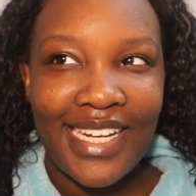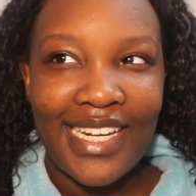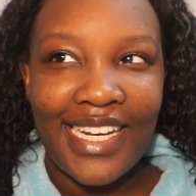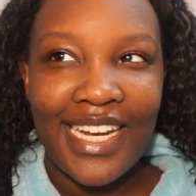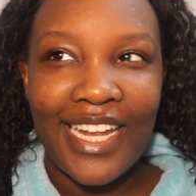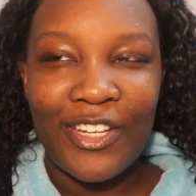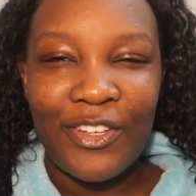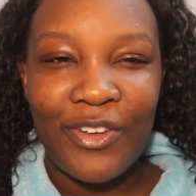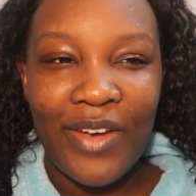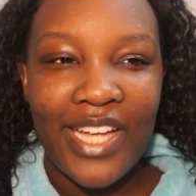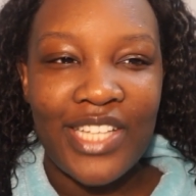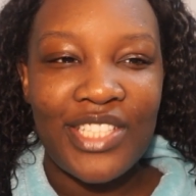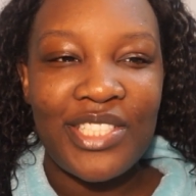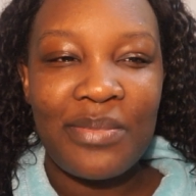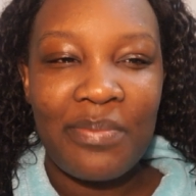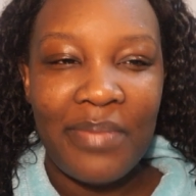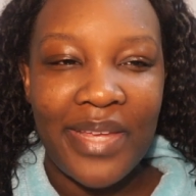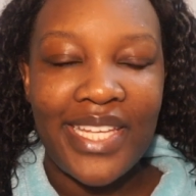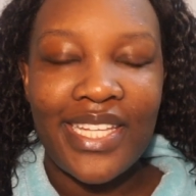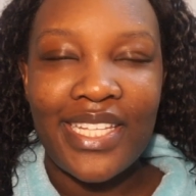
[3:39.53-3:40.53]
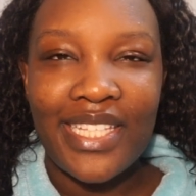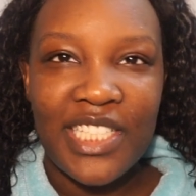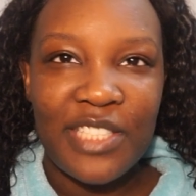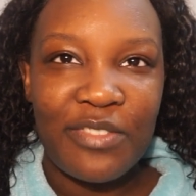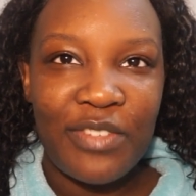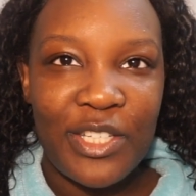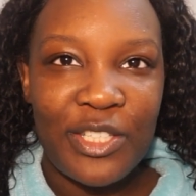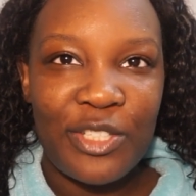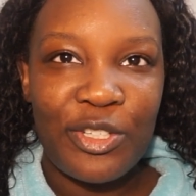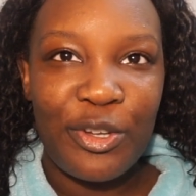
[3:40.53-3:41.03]
Like, you're actually making these
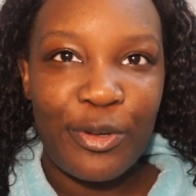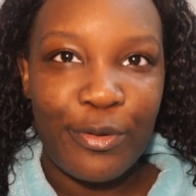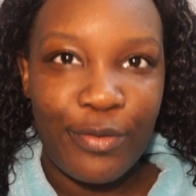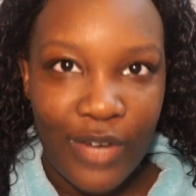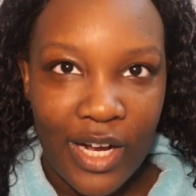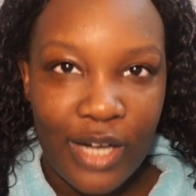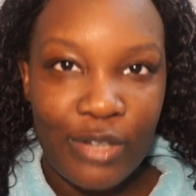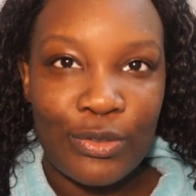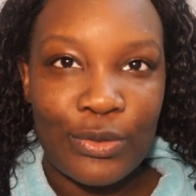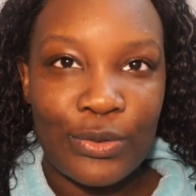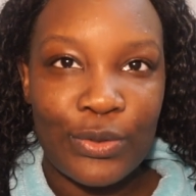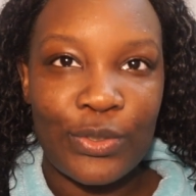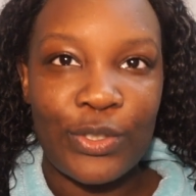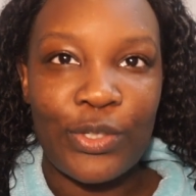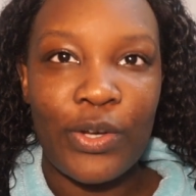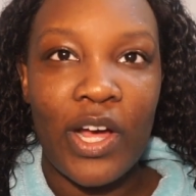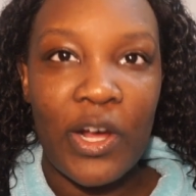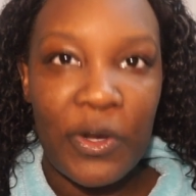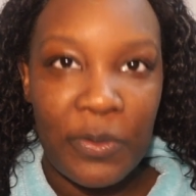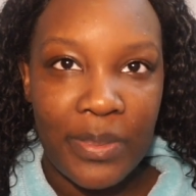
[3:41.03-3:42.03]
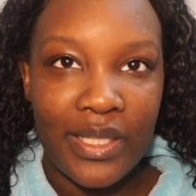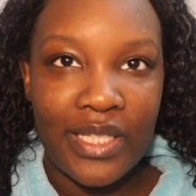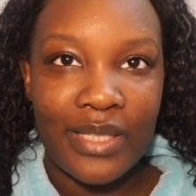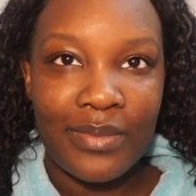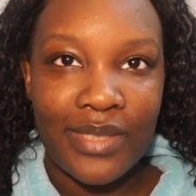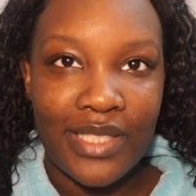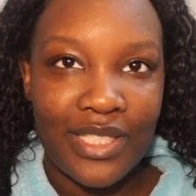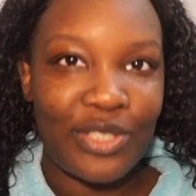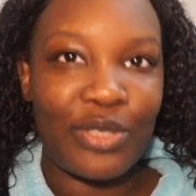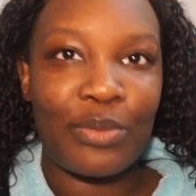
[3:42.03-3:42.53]
things go viral. You're helping them
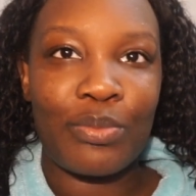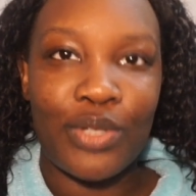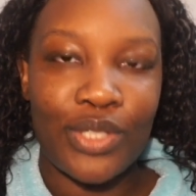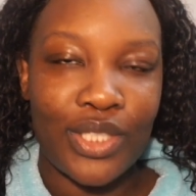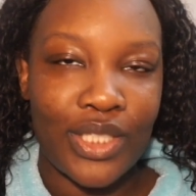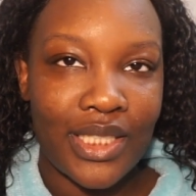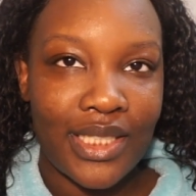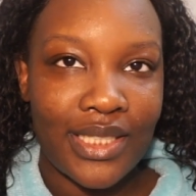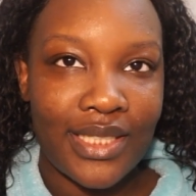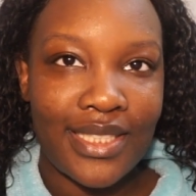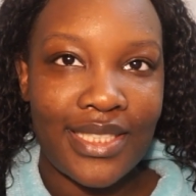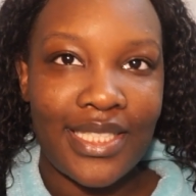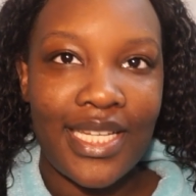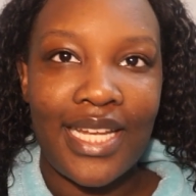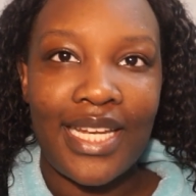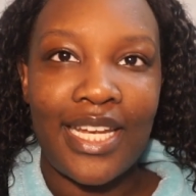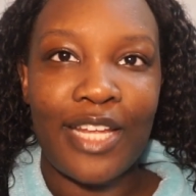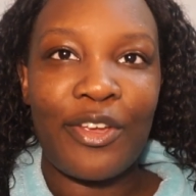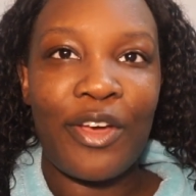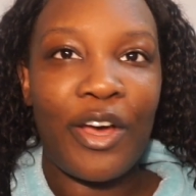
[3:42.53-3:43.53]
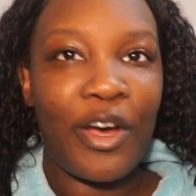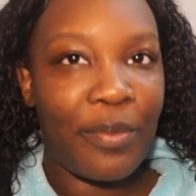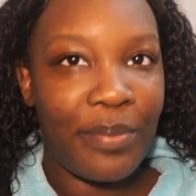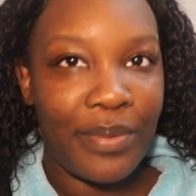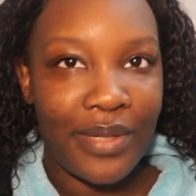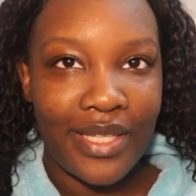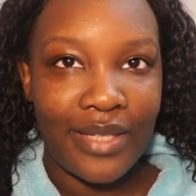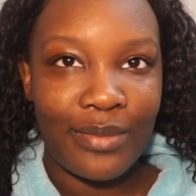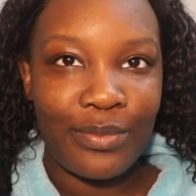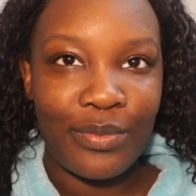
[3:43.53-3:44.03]
sell the products. Like, you're
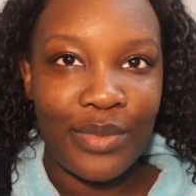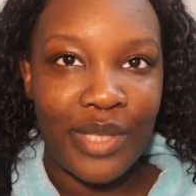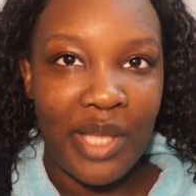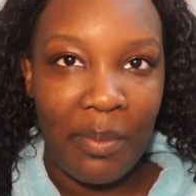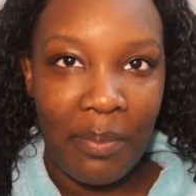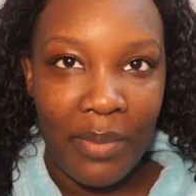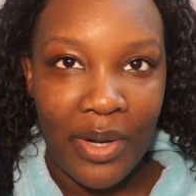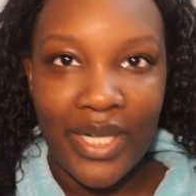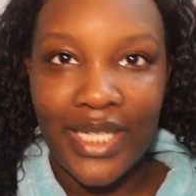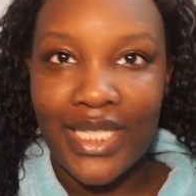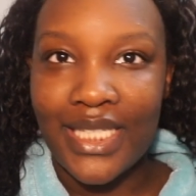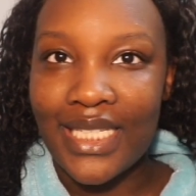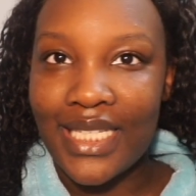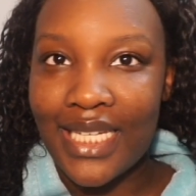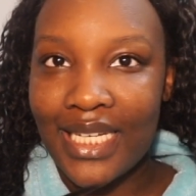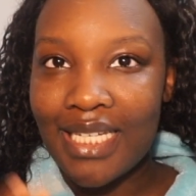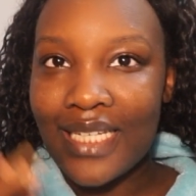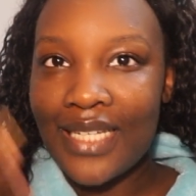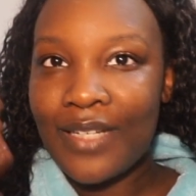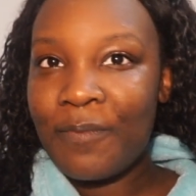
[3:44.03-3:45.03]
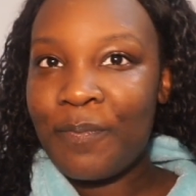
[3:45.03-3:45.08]
helping them with their marketing